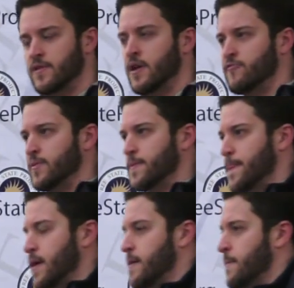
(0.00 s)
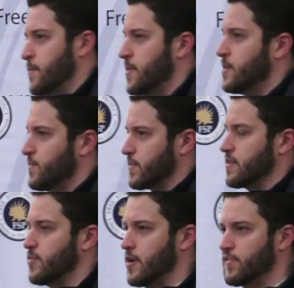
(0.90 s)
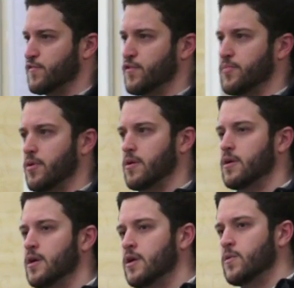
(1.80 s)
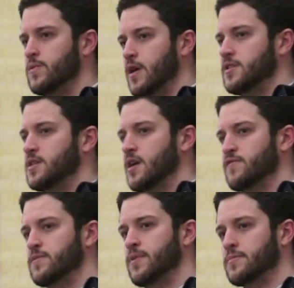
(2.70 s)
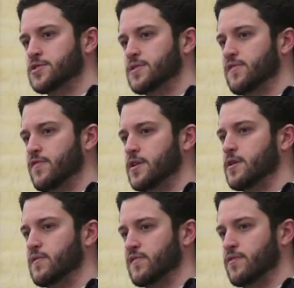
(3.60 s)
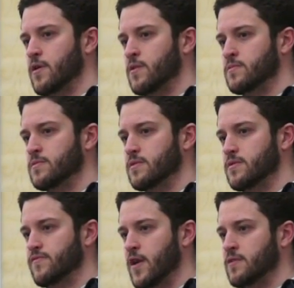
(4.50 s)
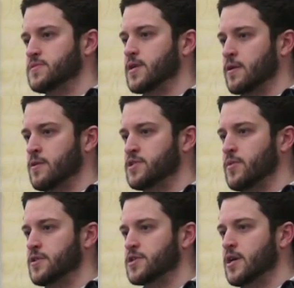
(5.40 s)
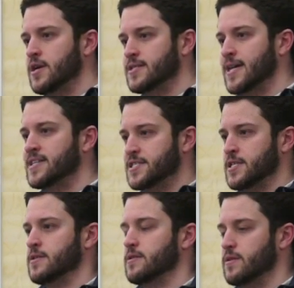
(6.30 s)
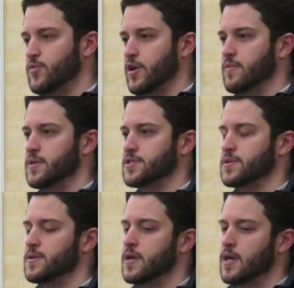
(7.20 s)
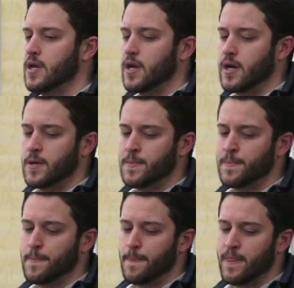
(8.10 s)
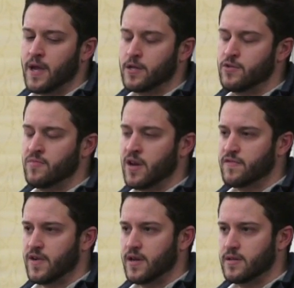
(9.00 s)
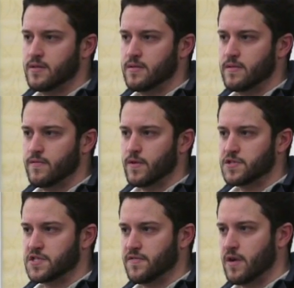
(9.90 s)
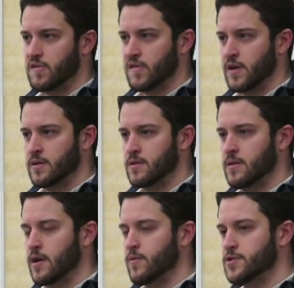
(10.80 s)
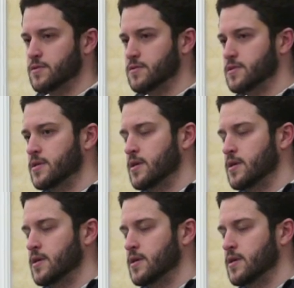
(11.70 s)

of the government um, where they used the Liberators of football. When the ATF had published these videos of their own firearms technology branch testing the Liberator pistol, um, they include modified versions of our design and not originals.